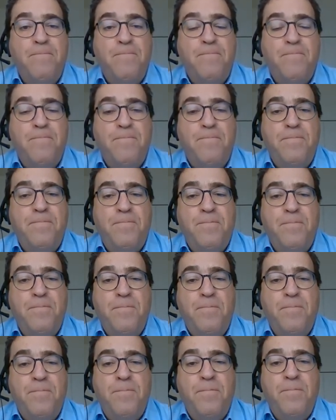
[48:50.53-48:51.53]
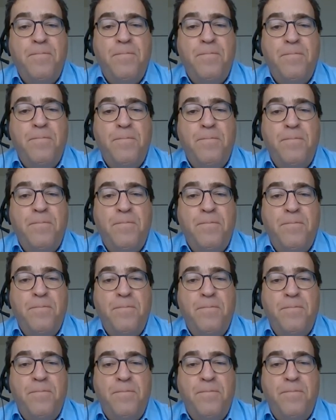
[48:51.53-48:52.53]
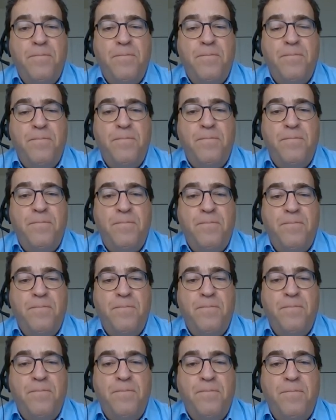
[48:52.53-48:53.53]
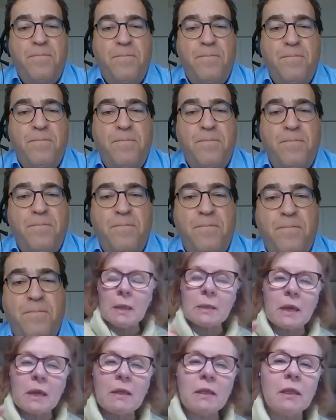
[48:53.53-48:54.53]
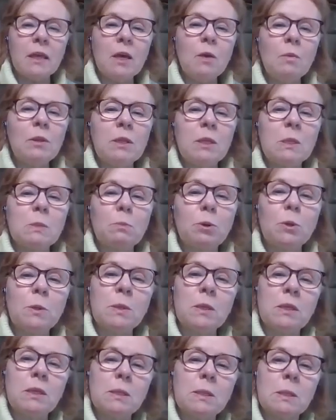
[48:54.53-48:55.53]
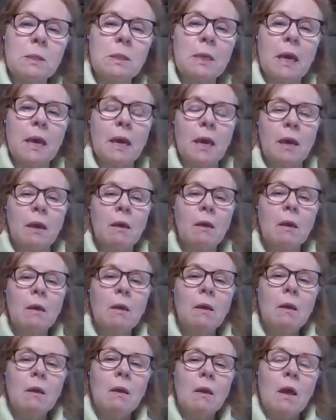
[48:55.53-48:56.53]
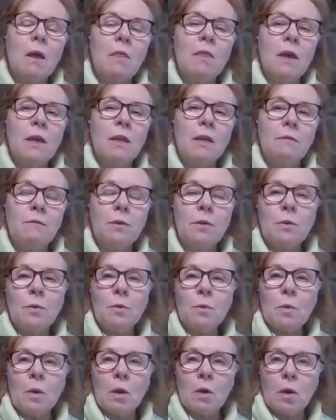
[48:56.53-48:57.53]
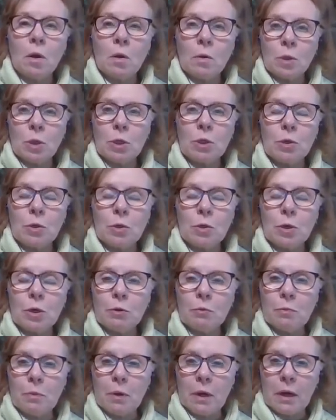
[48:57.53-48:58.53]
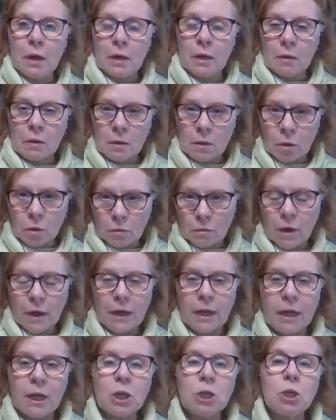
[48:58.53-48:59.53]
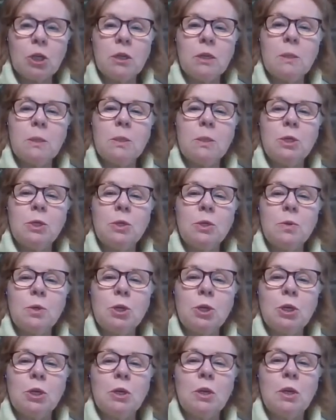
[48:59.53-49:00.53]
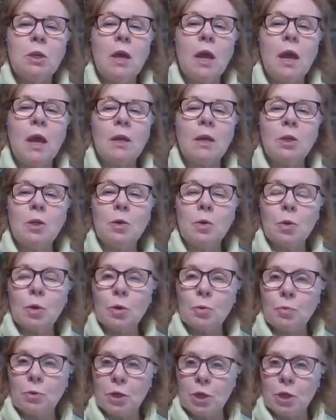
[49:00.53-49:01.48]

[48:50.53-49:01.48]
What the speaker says: Thanks. Now, I'm going to be doing a little bit of interpretation of the next question because I think what this person is saying that if you go to your financial institution and you're